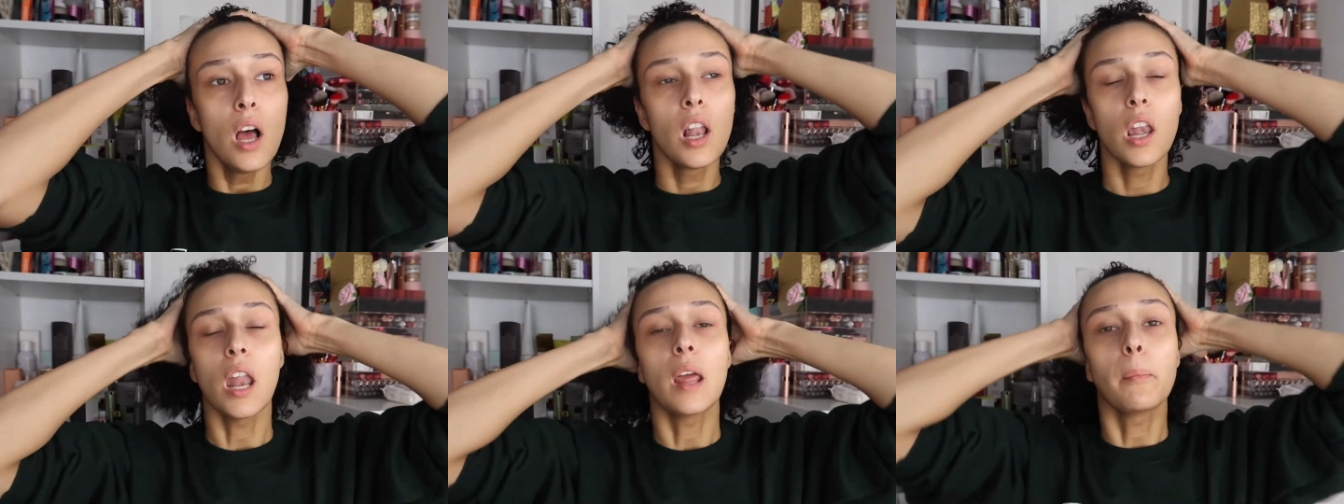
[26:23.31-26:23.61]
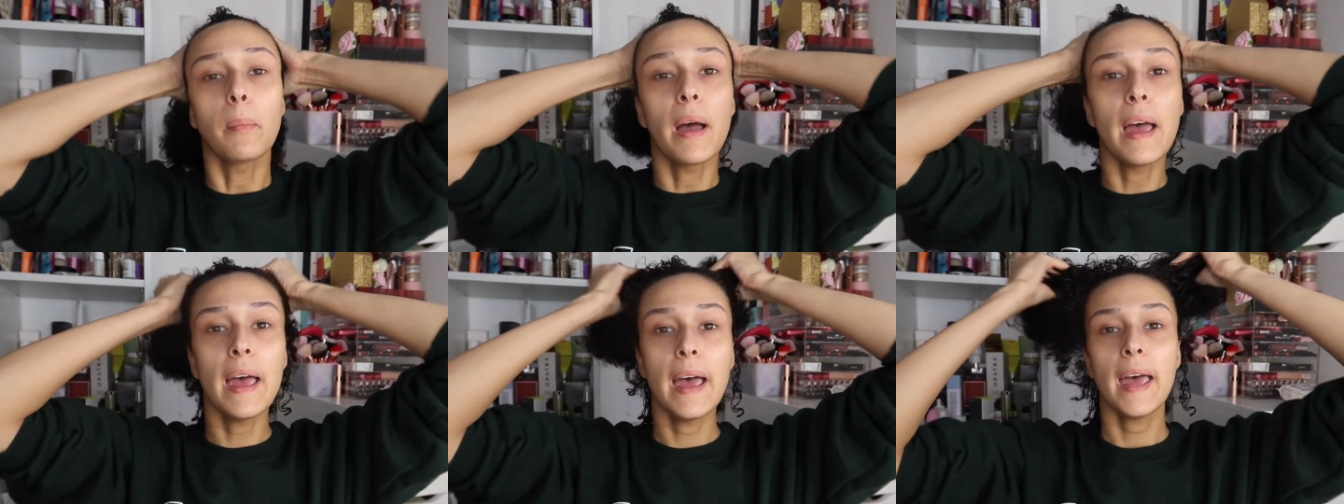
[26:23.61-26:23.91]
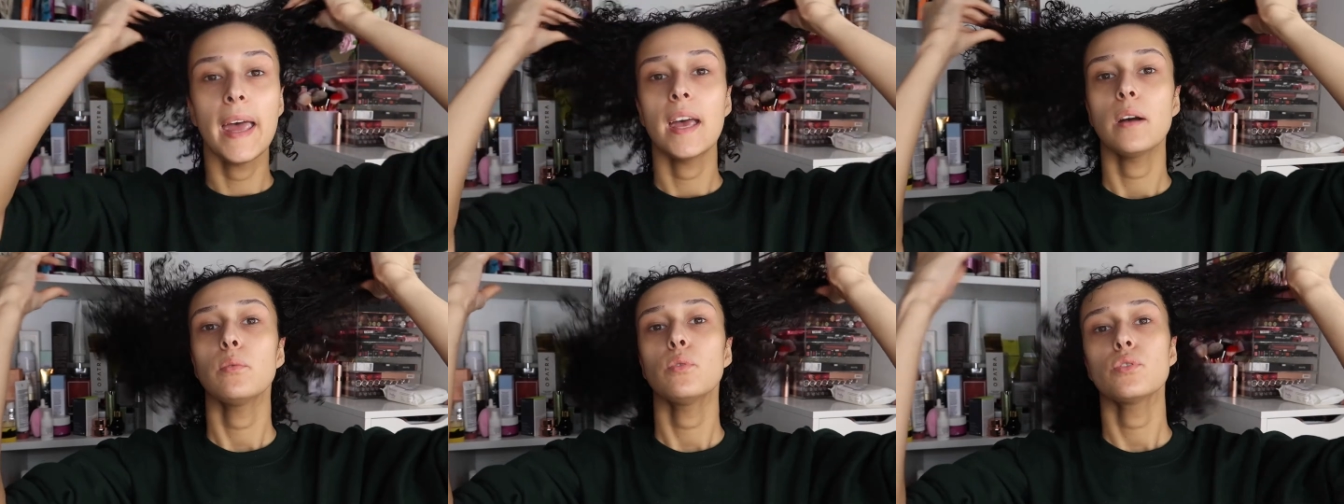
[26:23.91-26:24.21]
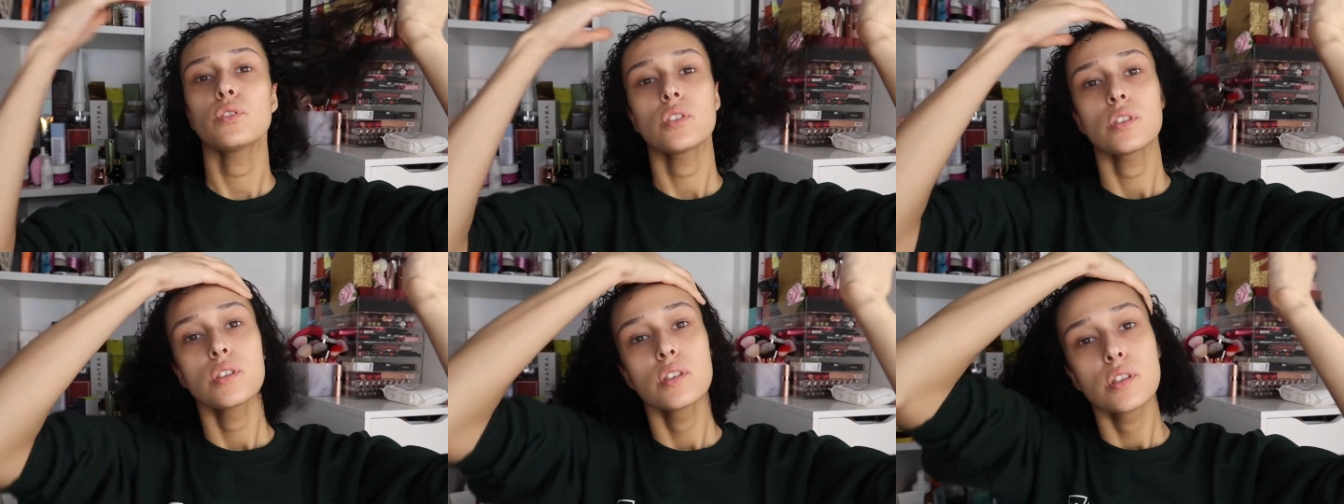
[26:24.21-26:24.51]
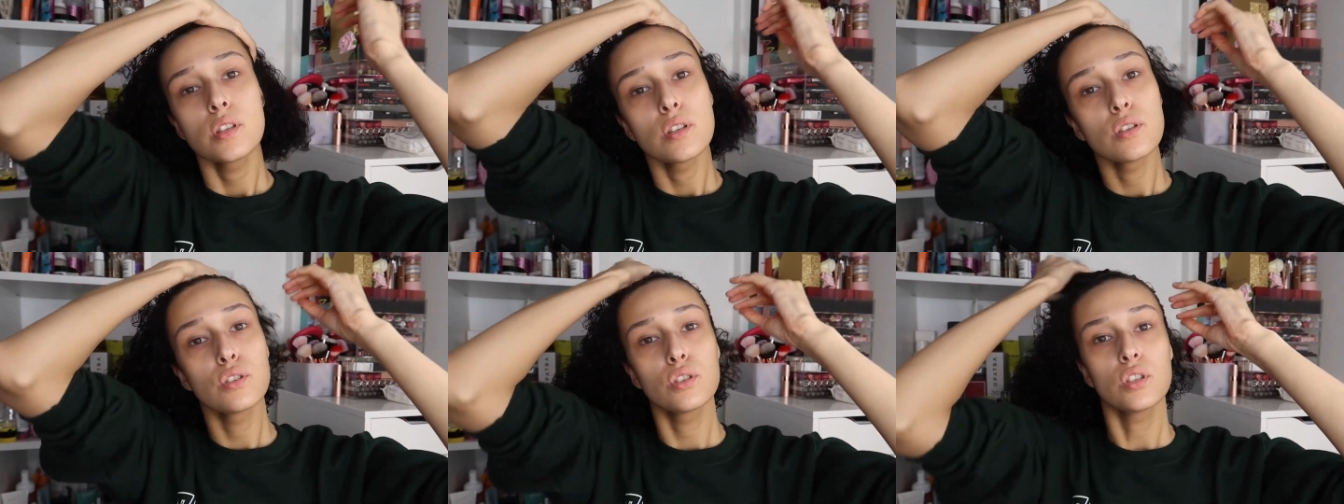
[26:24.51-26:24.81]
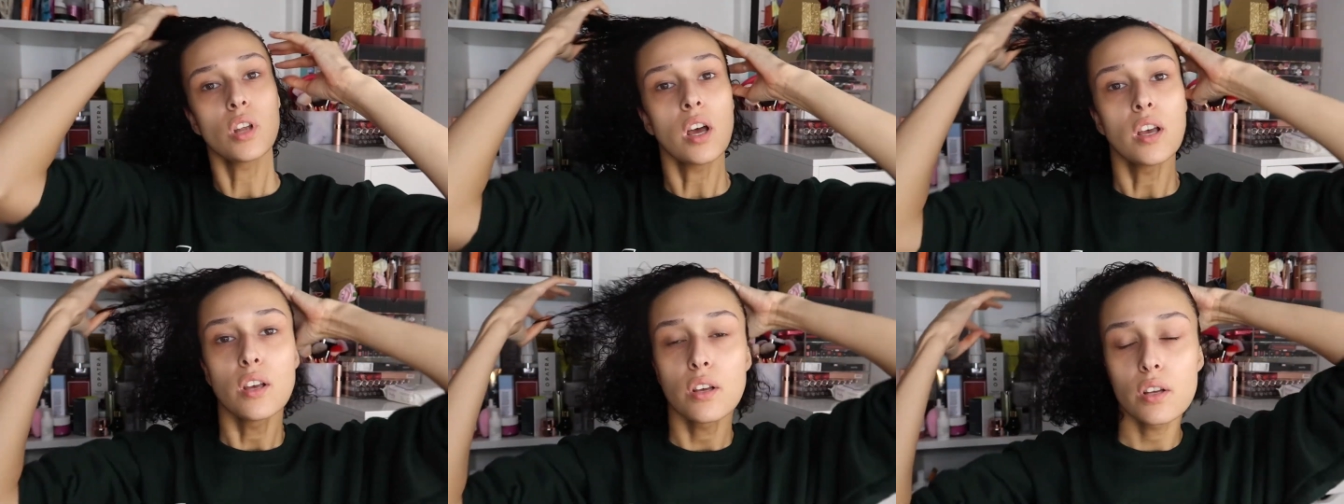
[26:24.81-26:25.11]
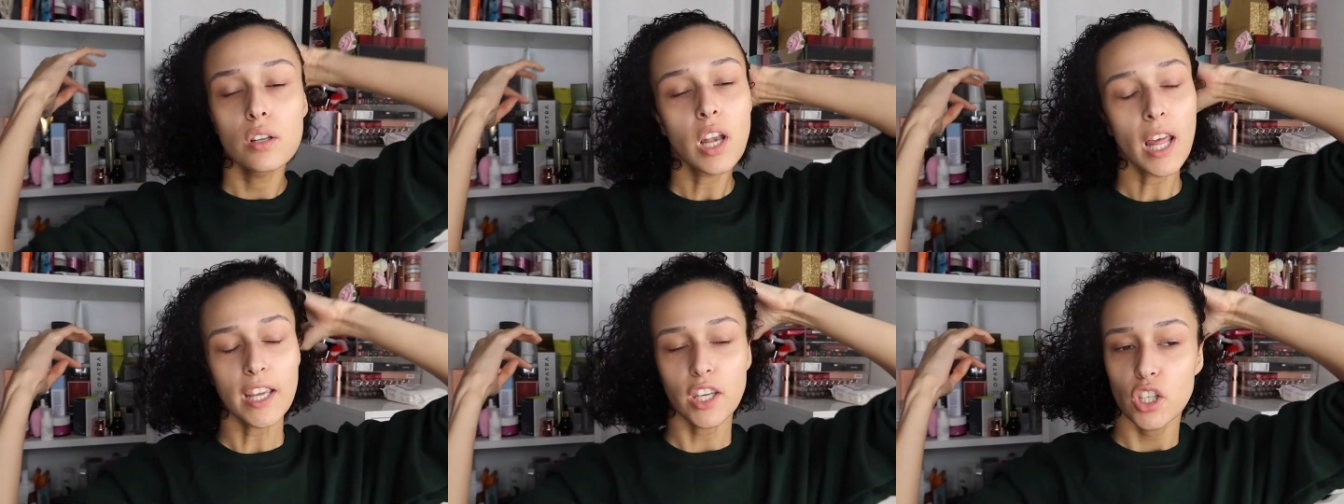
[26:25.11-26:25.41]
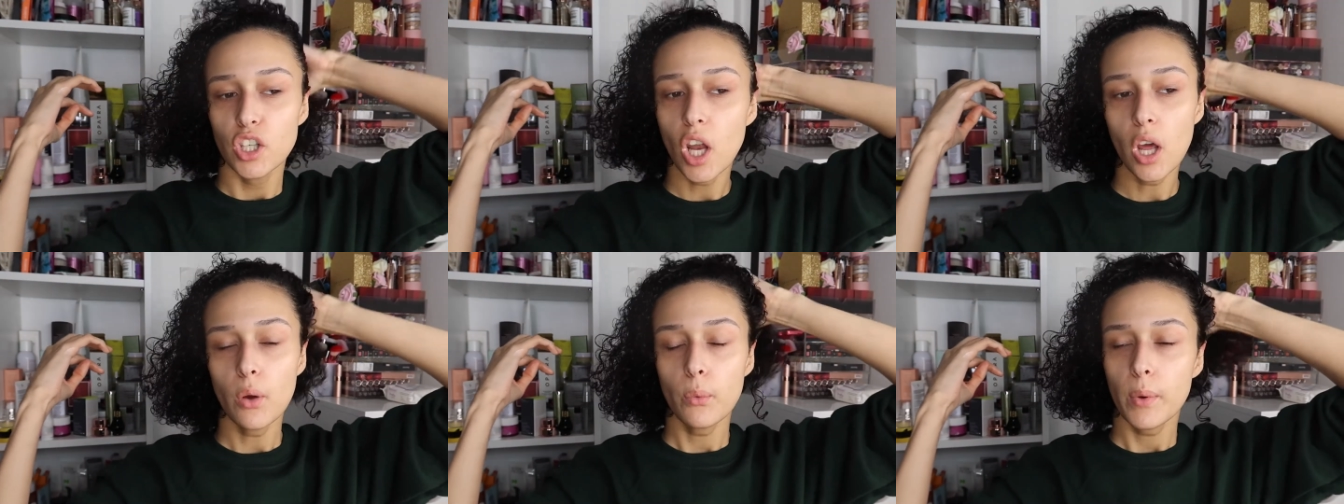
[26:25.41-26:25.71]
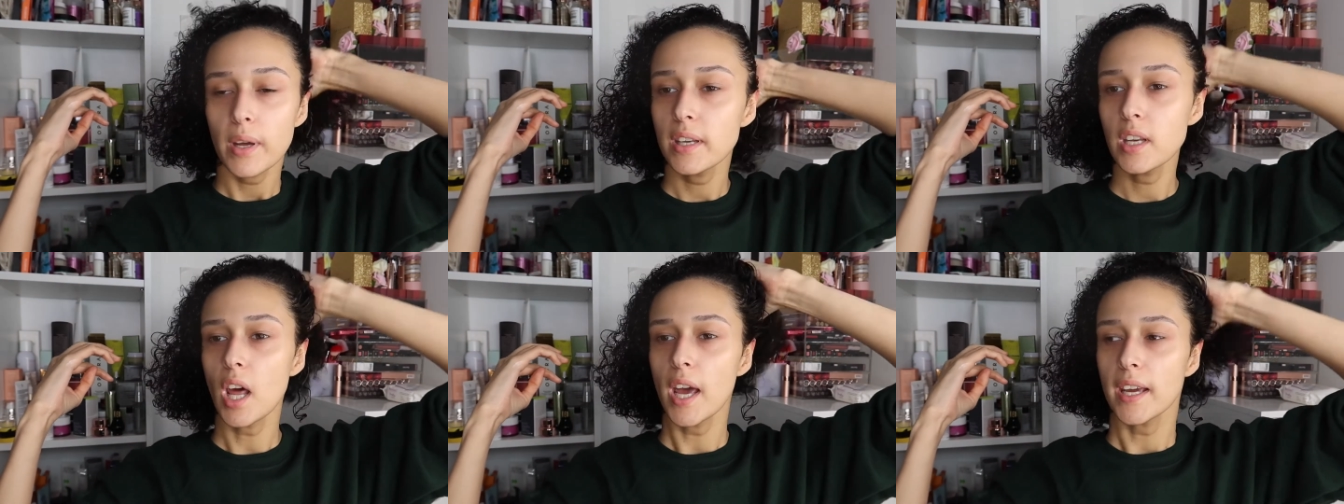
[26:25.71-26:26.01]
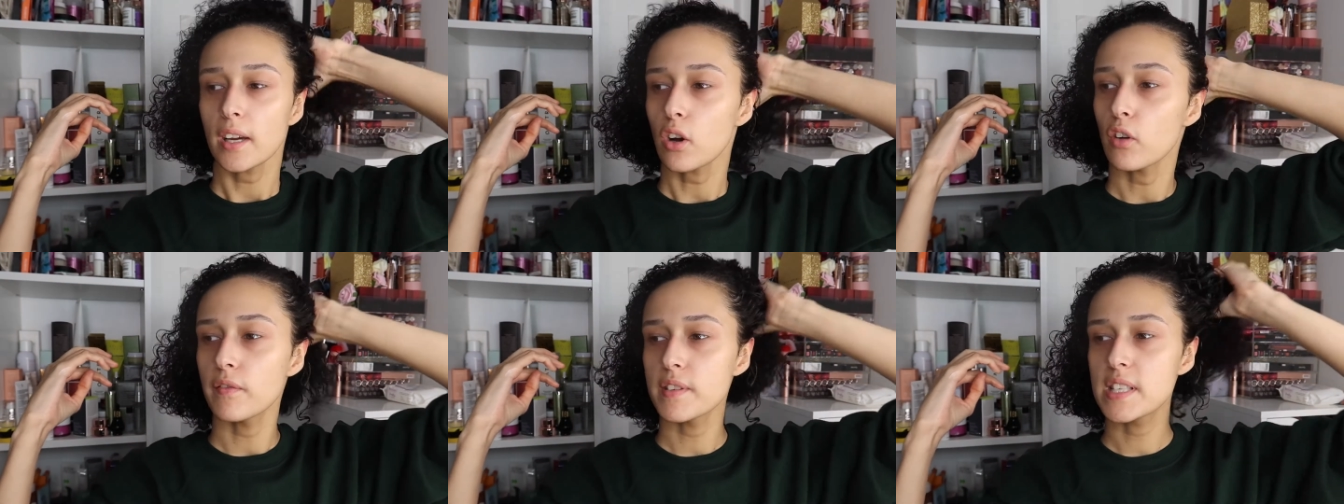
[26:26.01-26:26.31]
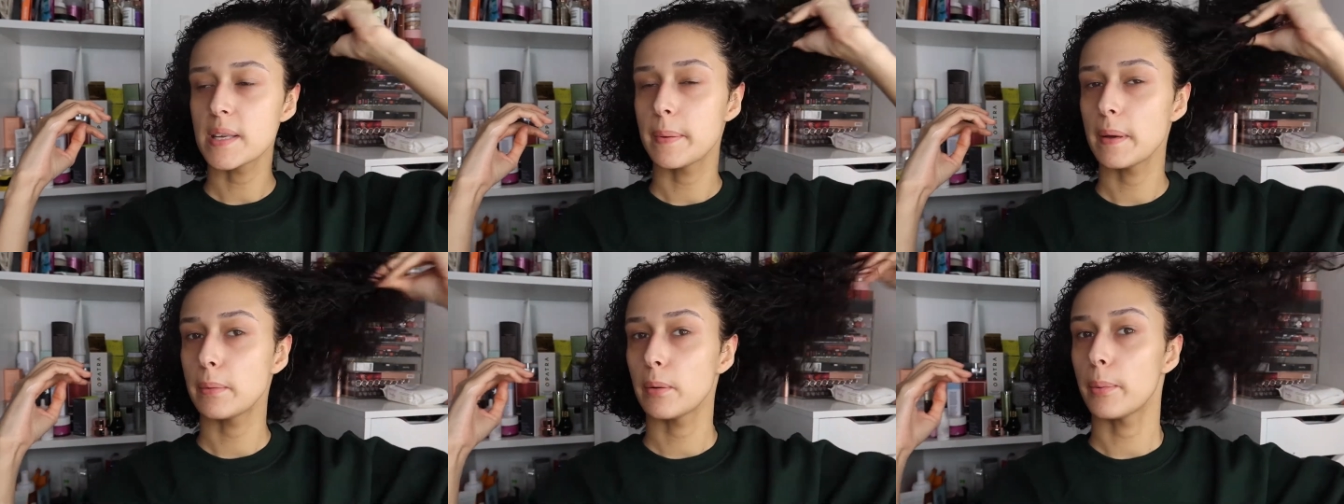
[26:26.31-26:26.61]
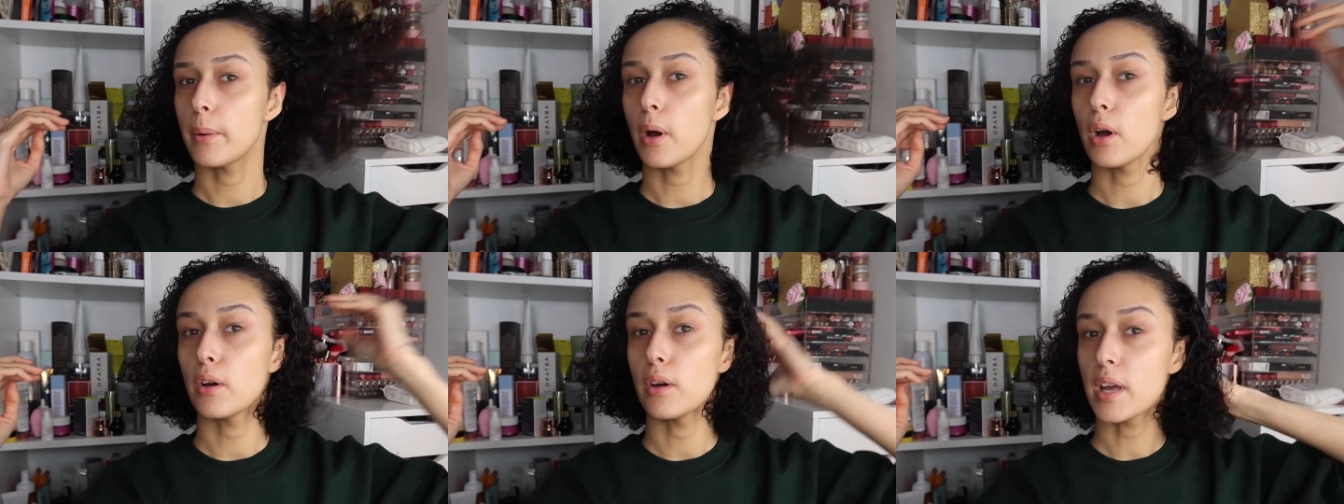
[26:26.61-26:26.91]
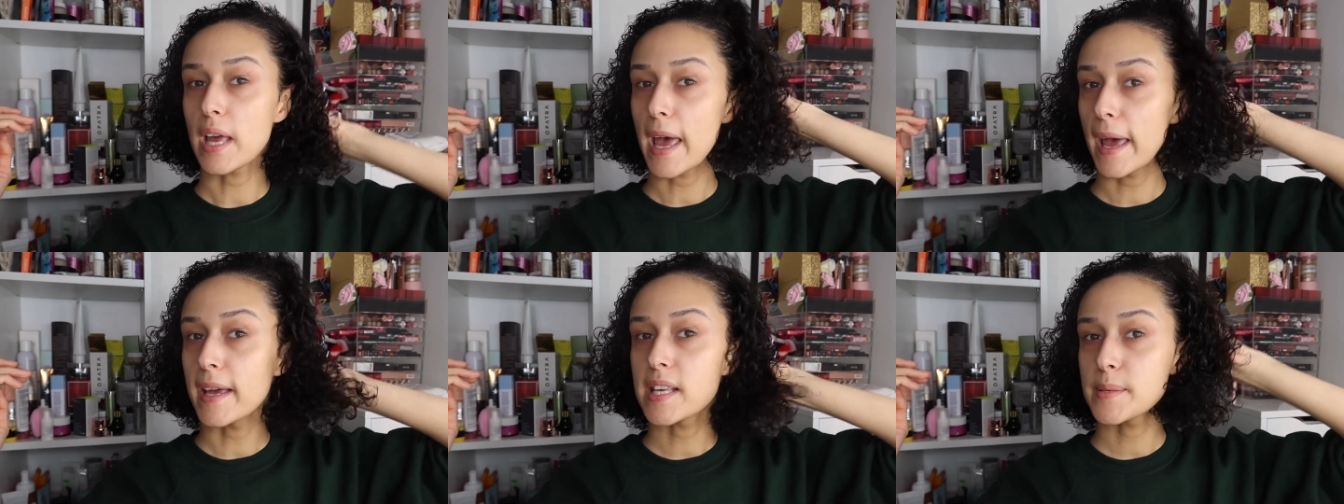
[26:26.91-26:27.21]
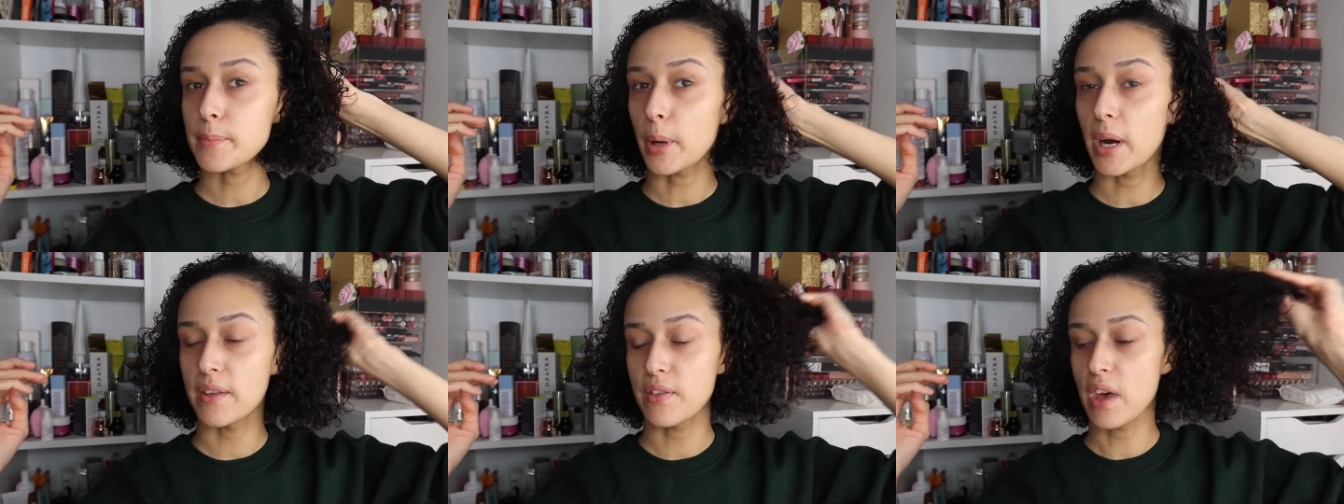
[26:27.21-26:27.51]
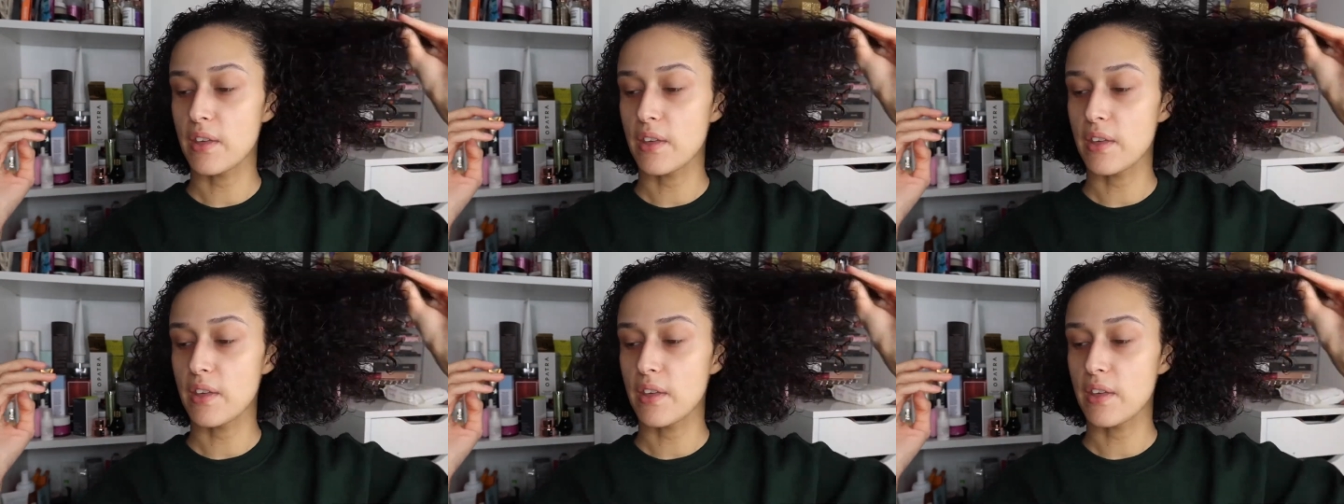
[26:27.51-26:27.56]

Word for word: like my hair will just do like you know when like obviously people put hairspray